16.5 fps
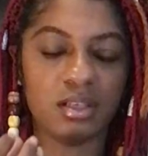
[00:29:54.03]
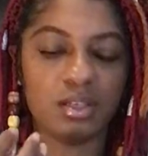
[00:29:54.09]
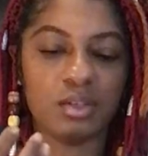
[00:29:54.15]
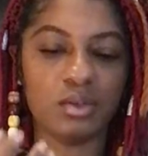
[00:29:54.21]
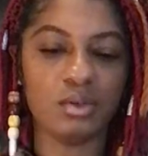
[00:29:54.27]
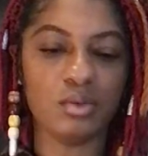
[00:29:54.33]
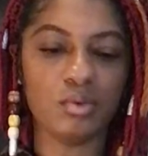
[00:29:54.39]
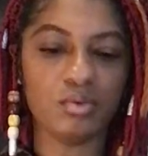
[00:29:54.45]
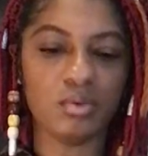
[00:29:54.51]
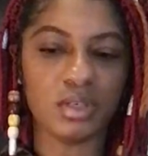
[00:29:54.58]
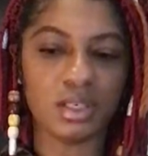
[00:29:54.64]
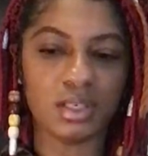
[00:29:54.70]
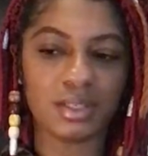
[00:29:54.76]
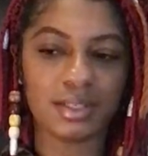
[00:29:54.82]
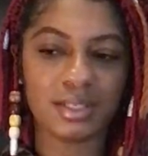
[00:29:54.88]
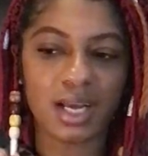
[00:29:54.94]

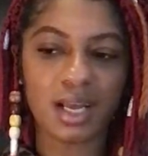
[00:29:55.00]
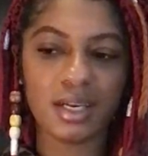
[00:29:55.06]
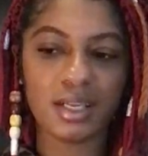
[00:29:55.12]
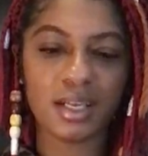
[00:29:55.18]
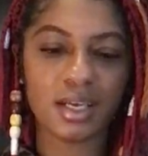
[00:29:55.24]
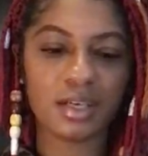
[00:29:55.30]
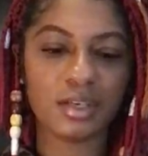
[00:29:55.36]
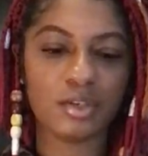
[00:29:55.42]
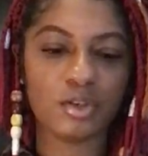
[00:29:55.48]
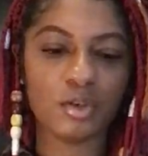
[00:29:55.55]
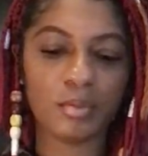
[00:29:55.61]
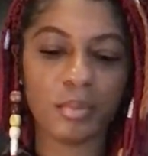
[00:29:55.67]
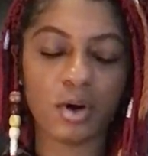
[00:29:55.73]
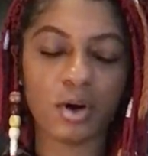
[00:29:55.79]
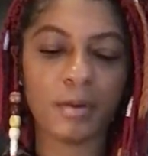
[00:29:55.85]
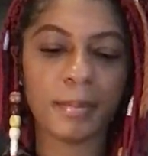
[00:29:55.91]
newness, kind of like a
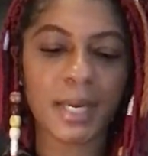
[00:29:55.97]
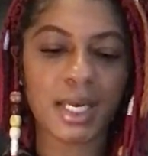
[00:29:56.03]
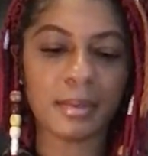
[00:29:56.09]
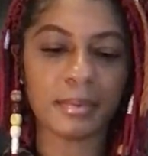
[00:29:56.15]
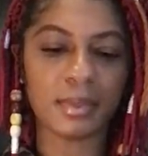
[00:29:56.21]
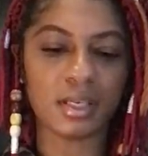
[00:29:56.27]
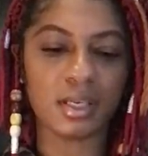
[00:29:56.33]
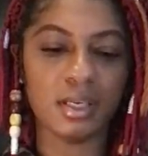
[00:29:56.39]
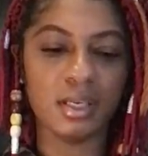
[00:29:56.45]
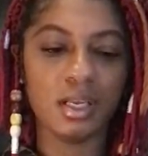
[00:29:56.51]
newborn baby.